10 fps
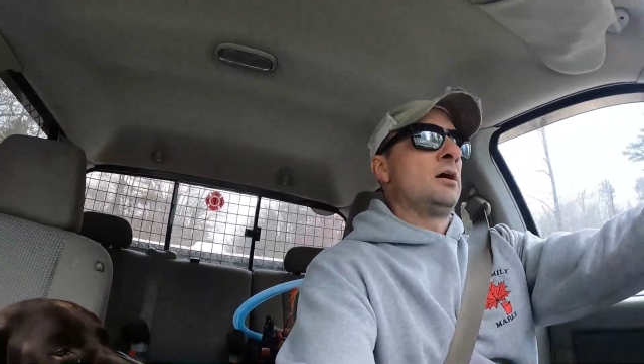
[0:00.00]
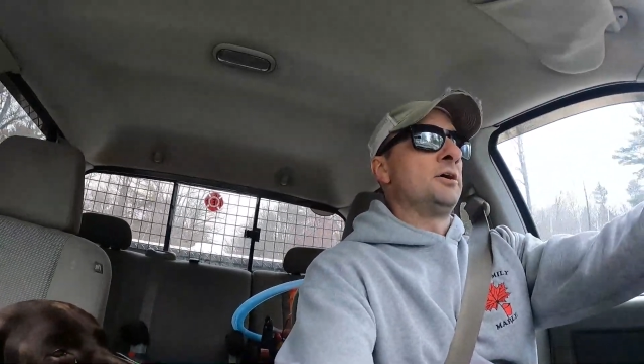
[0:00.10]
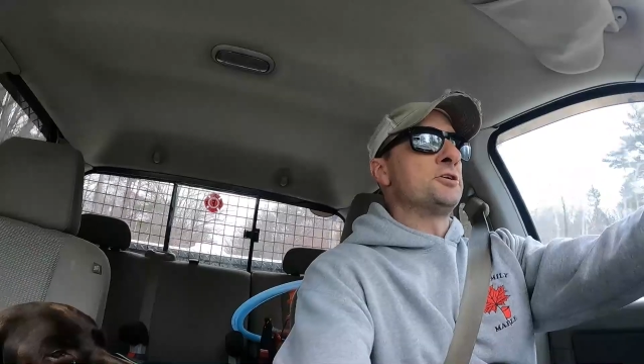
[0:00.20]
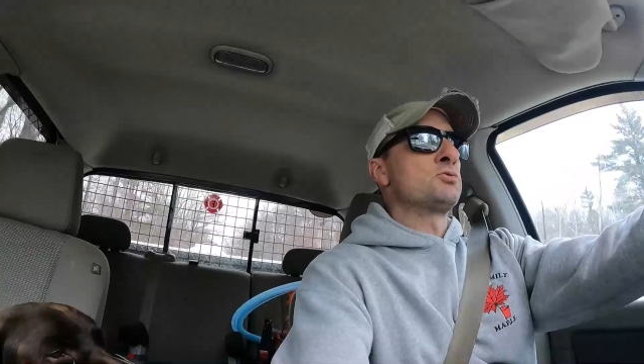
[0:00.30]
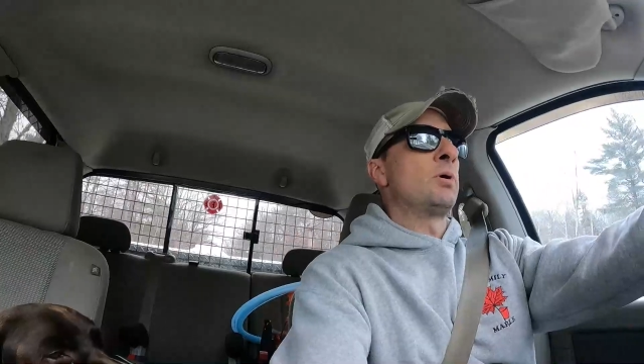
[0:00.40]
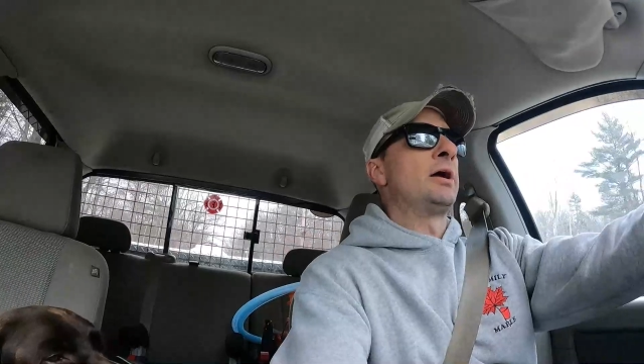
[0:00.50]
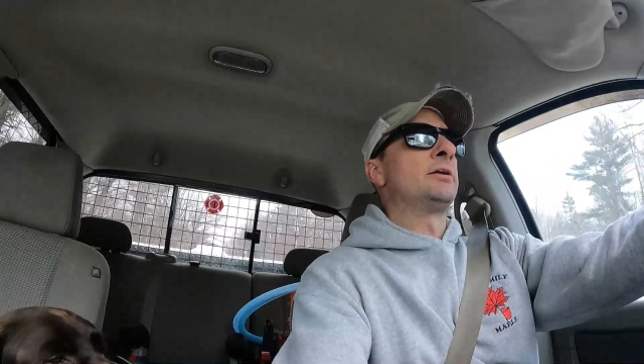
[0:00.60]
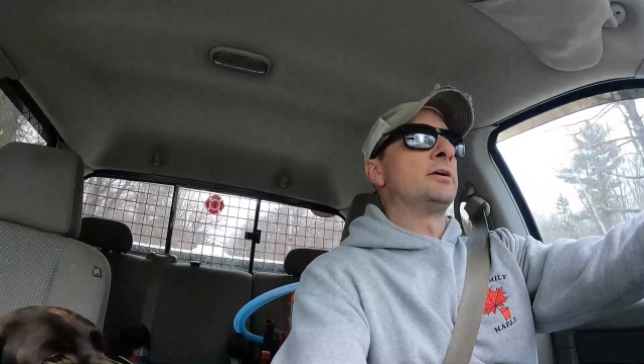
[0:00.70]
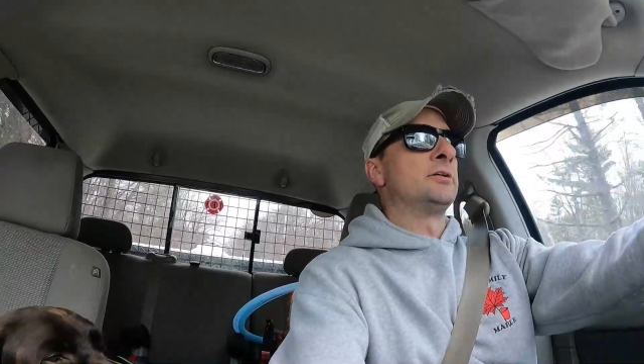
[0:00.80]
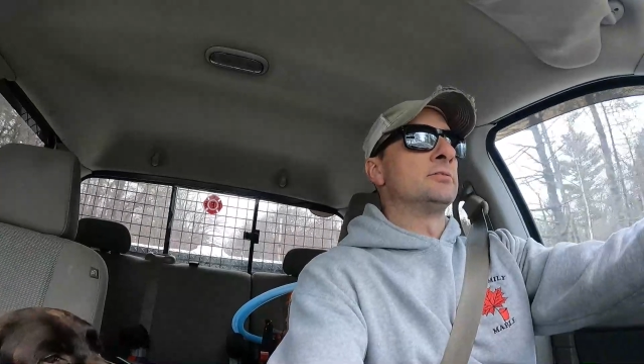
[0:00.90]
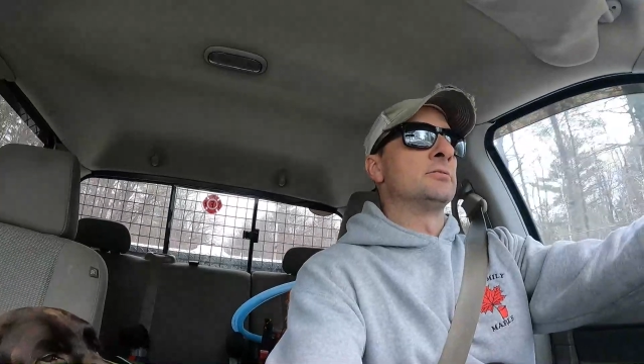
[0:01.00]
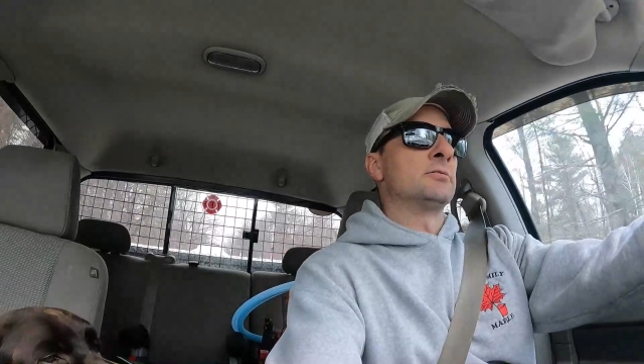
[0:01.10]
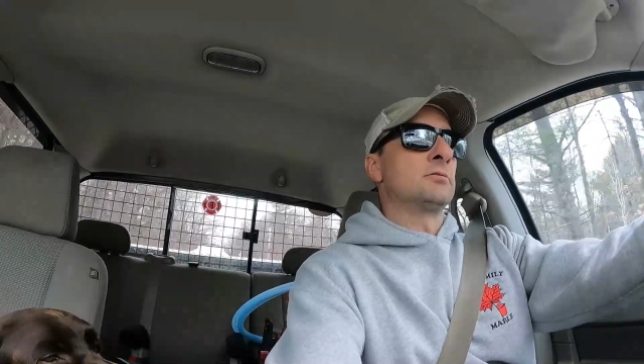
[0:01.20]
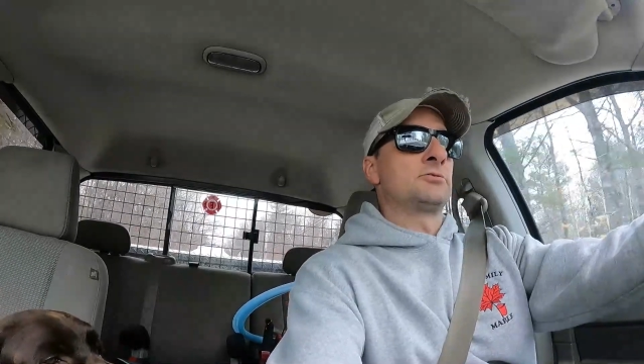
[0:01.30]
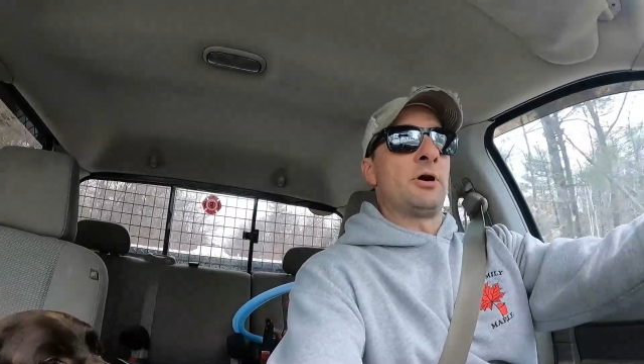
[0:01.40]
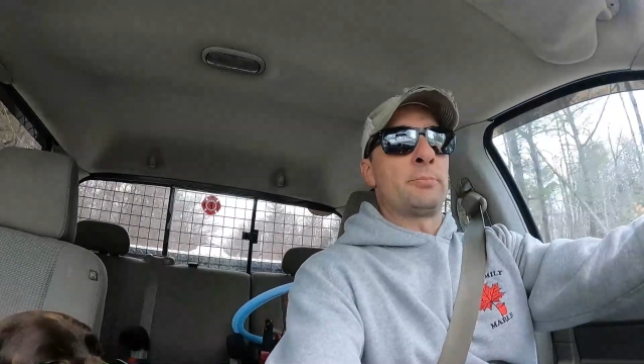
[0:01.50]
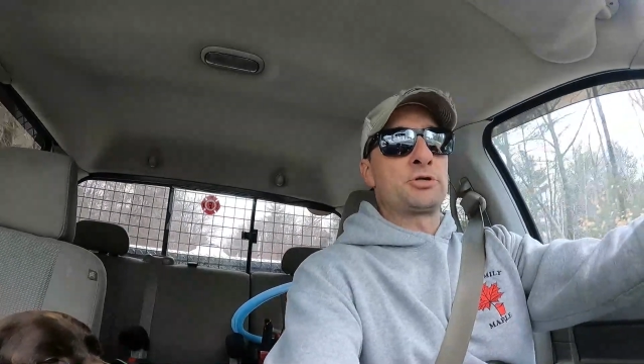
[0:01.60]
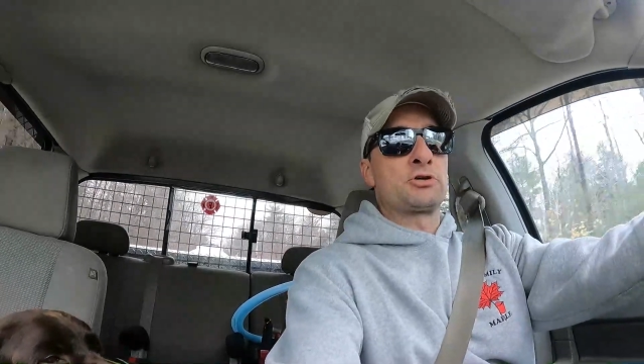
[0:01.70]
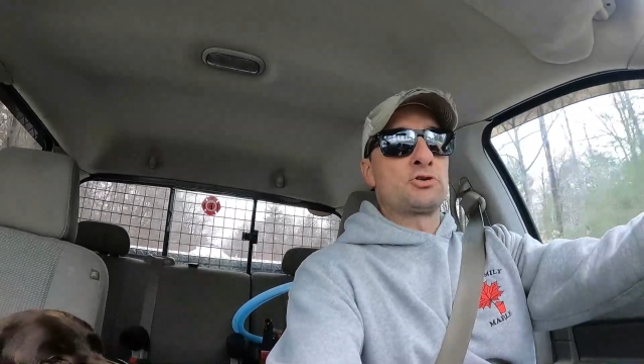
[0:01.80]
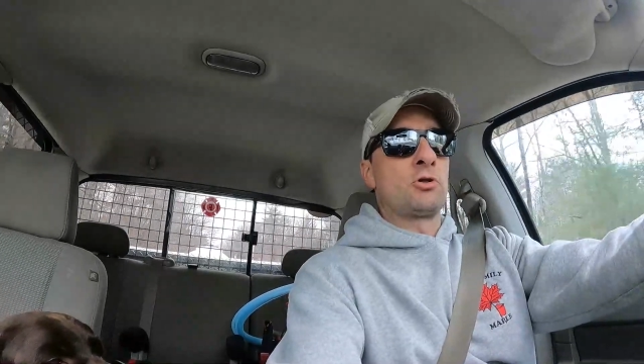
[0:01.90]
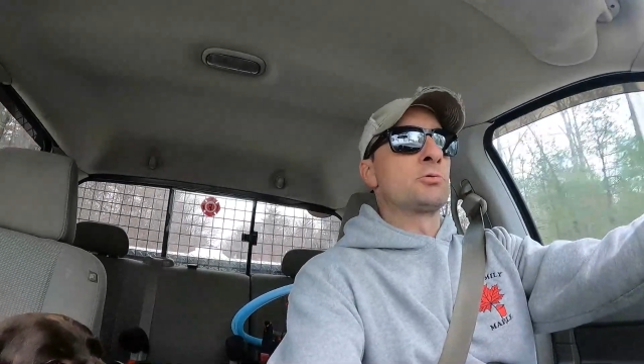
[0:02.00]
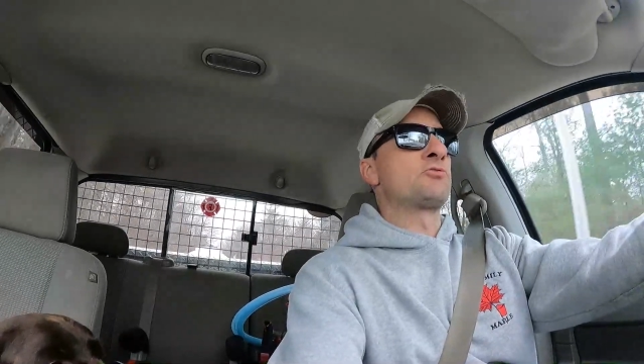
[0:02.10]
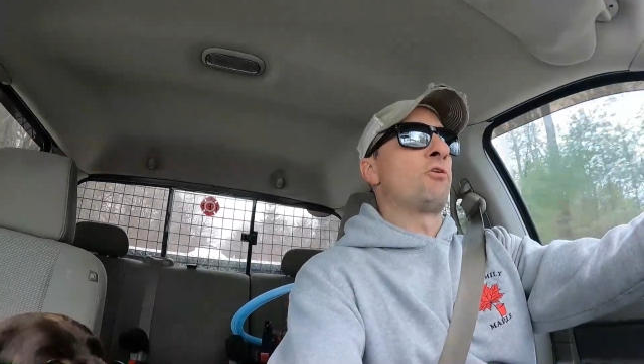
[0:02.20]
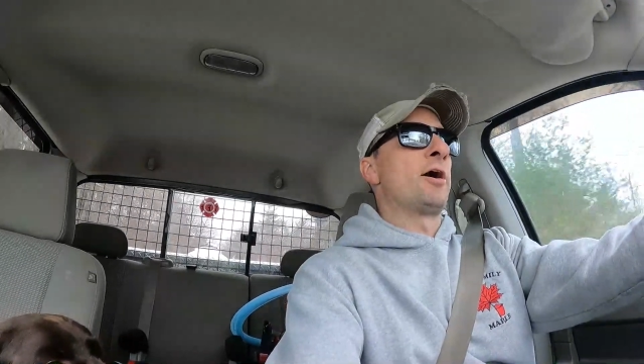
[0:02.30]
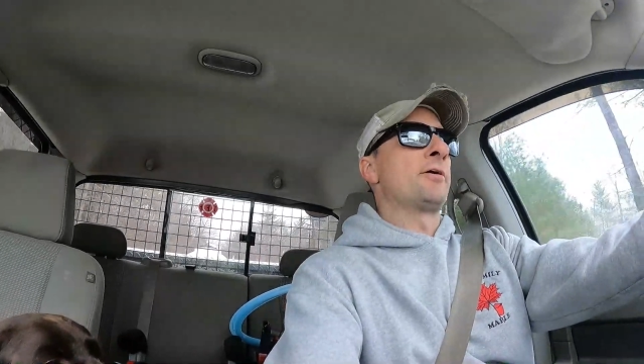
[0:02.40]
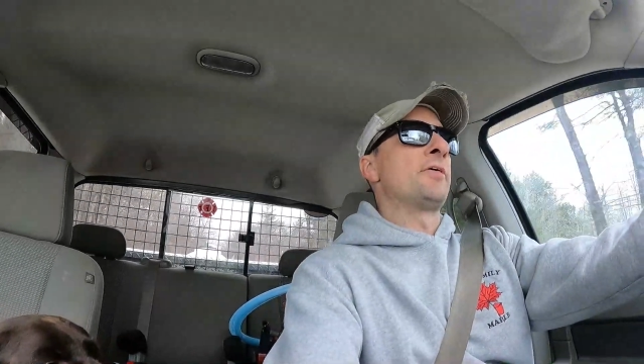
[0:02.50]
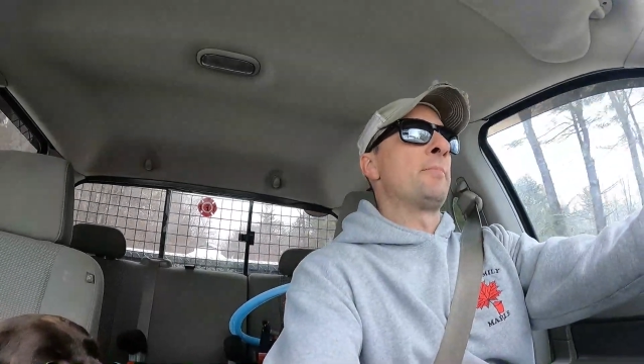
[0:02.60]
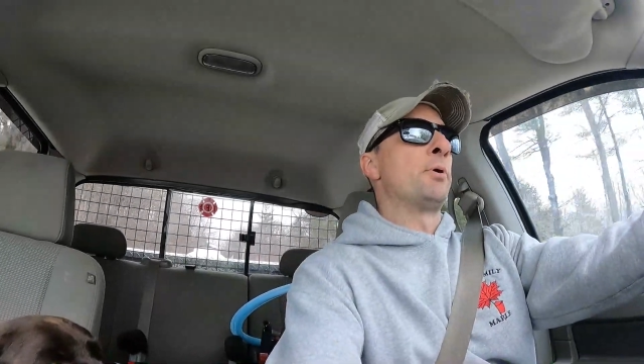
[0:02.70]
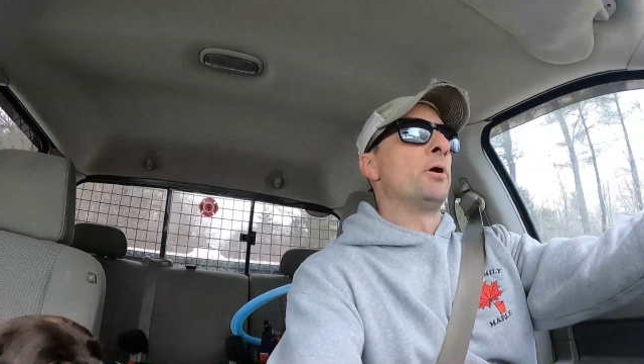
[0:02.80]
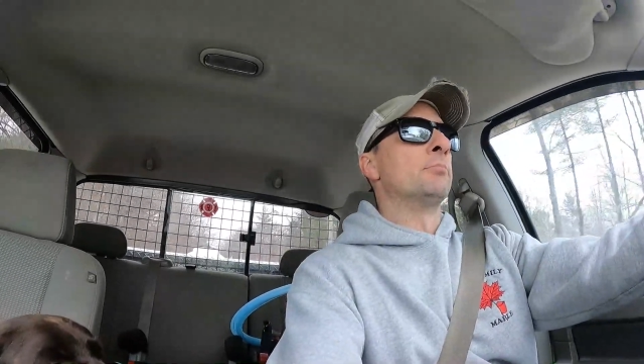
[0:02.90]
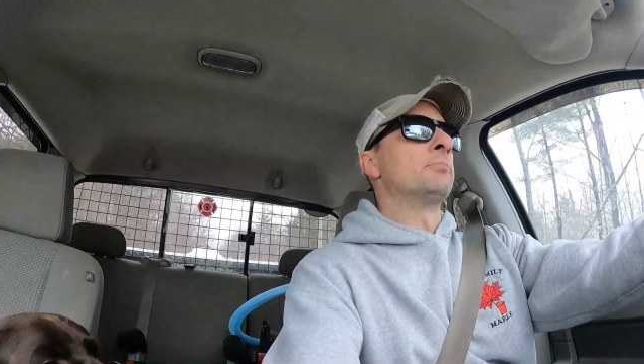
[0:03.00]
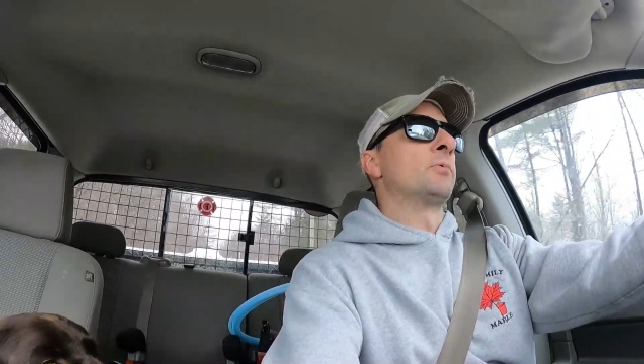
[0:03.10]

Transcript: I just went and temperature controller was fried on that pump.